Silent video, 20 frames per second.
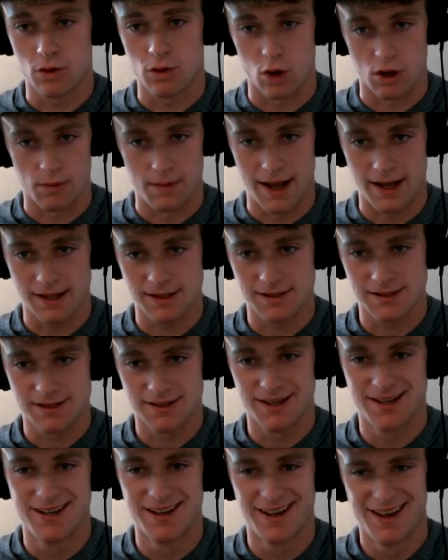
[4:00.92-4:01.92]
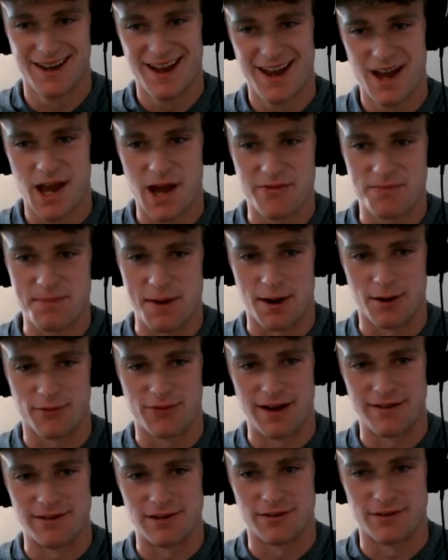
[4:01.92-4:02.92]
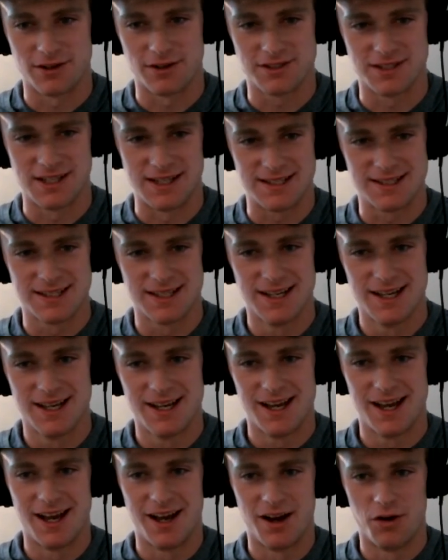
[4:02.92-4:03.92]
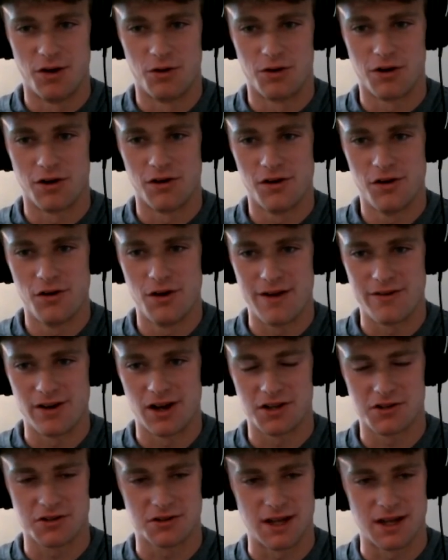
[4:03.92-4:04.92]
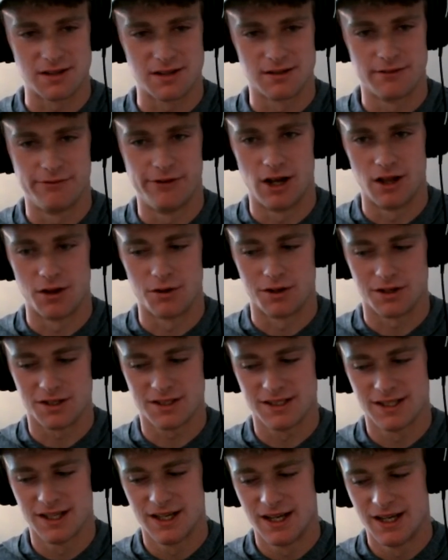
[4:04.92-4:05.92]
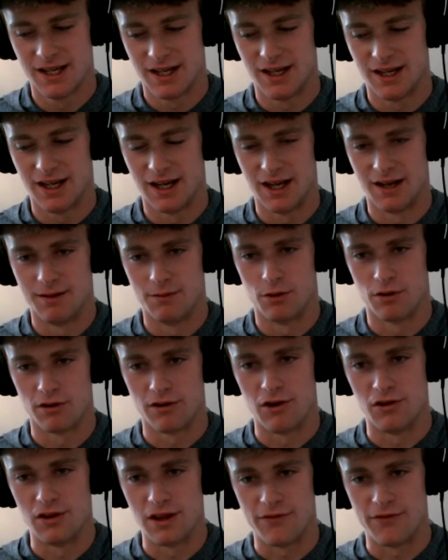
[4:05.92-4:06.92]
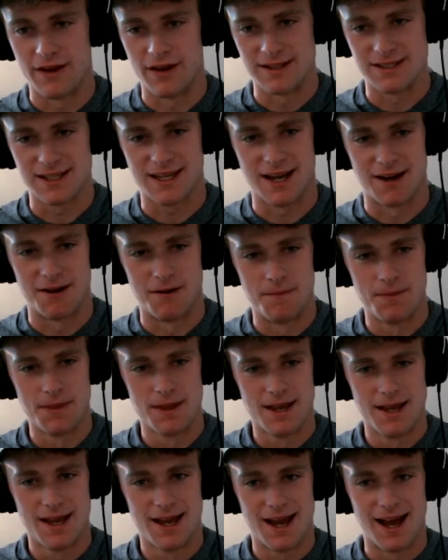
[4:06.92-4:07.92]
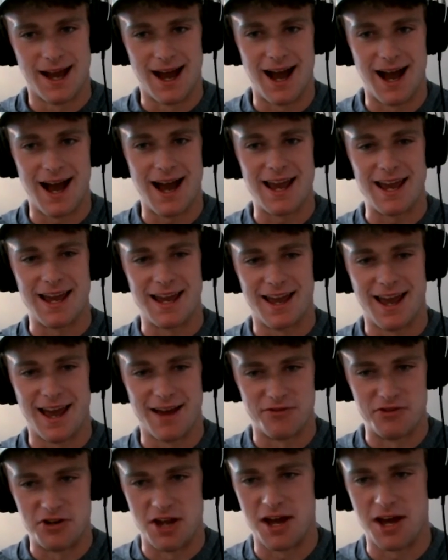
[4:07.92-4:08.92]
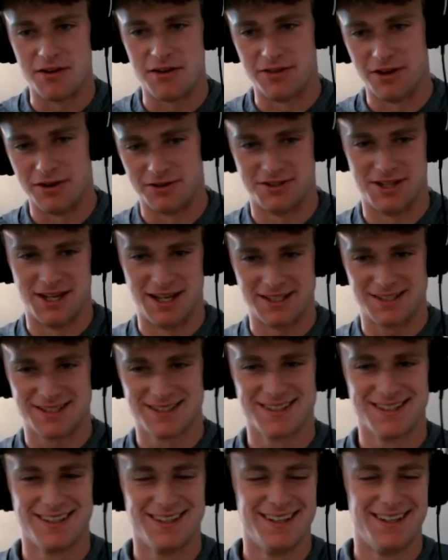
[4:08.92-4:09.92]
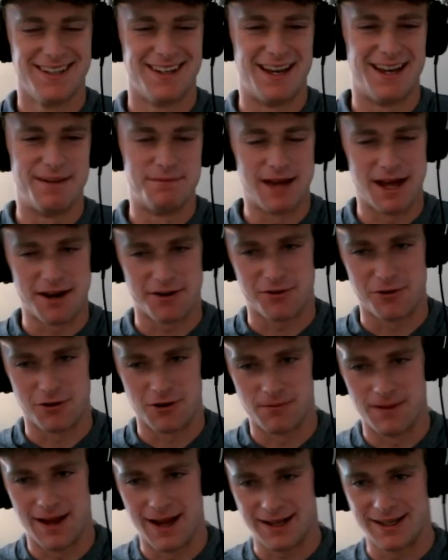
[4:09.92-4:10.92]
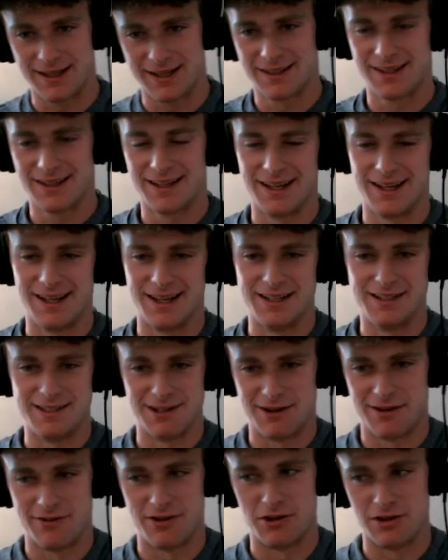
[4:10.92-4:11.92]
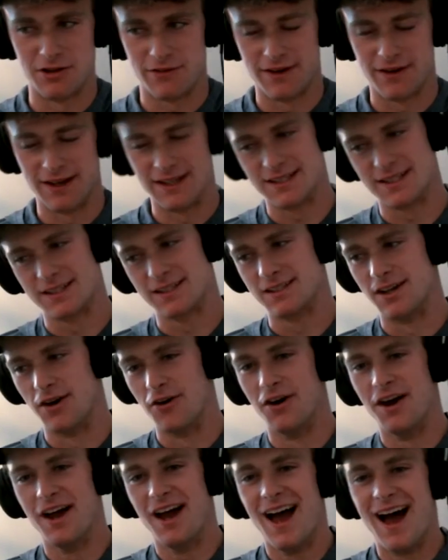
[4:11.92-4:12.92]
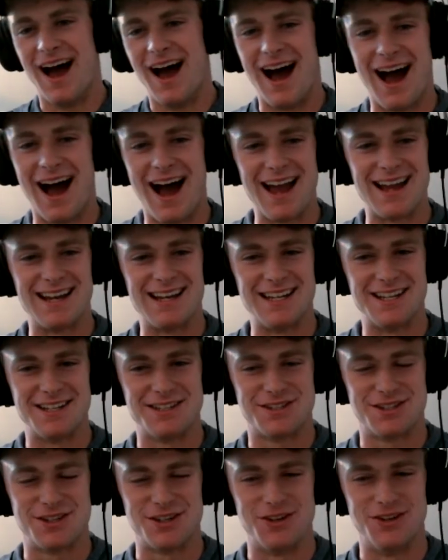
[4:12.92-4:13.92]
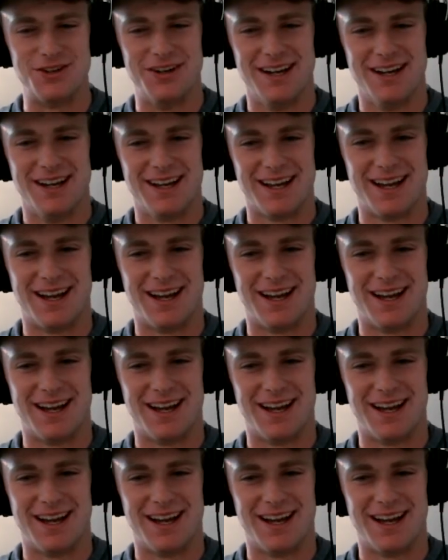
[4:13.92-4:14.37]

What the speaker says: quarterbacks of Power Five universities or who have 100,000 followers or an OnlyFans account. I have none of those things. I'm not a quarterback. Don't have an OnlyFans. So I needed to,